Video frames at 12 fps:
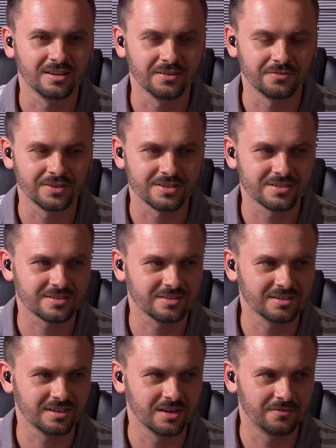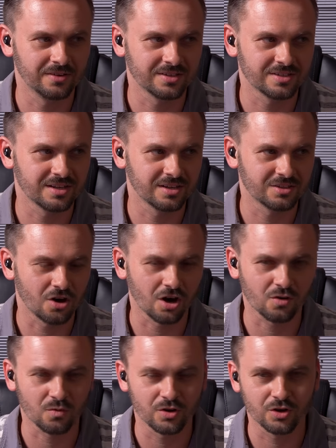If it's if it's in a
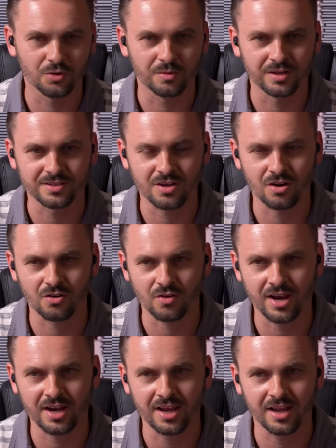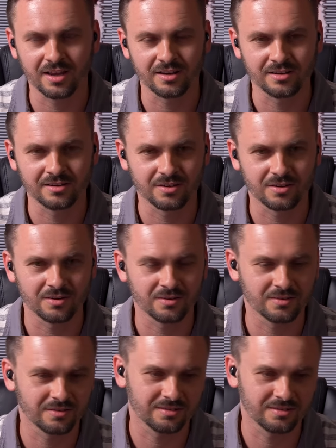dark room and it's all grainy and you're